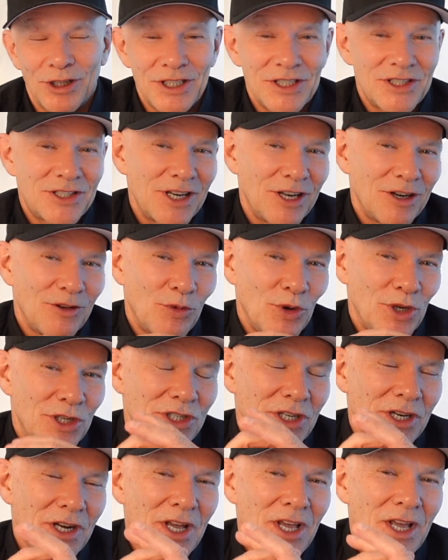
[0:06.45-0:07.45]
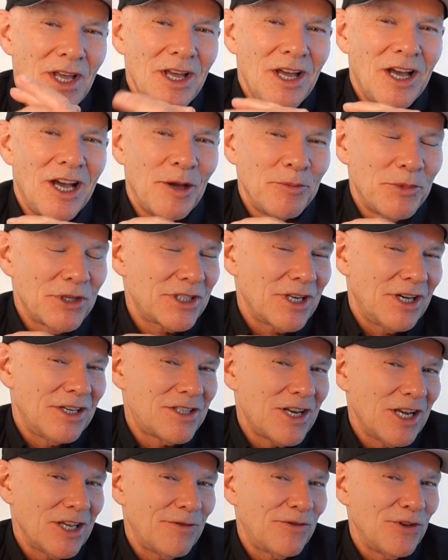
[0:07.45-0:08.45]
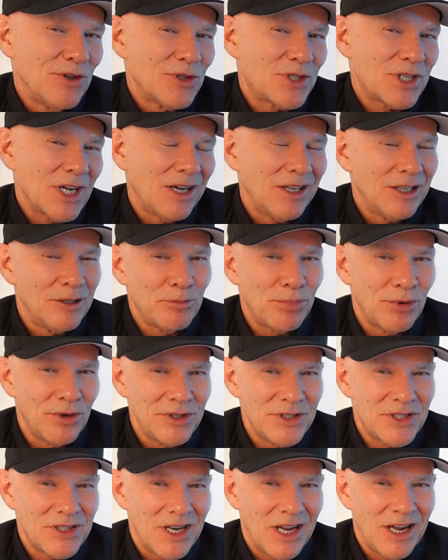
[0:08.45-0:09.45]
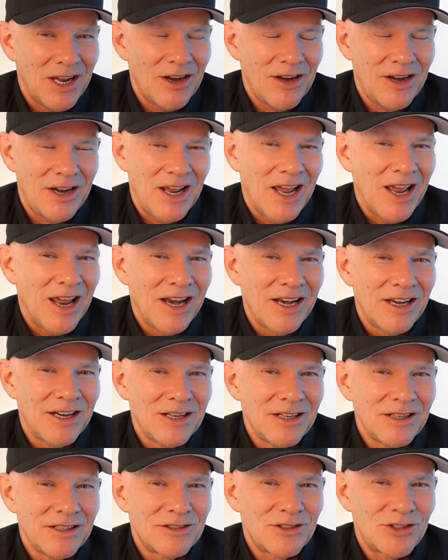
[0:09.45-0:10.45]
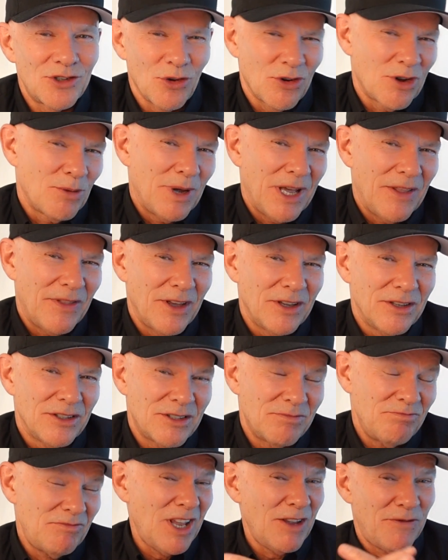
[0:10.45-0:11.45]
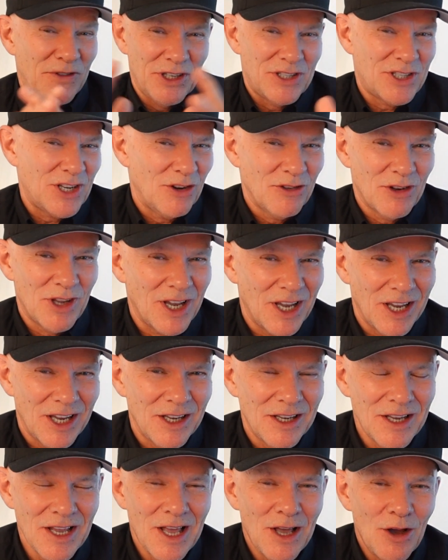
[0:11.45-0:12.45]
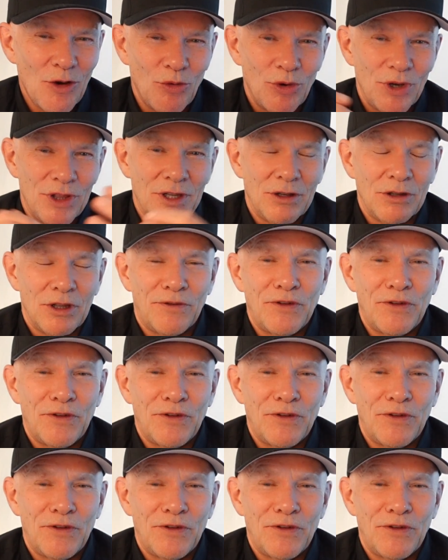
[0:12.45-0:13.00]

Instead of which, I'm just going to take a few salient points out and talk about those, if it's okay with you.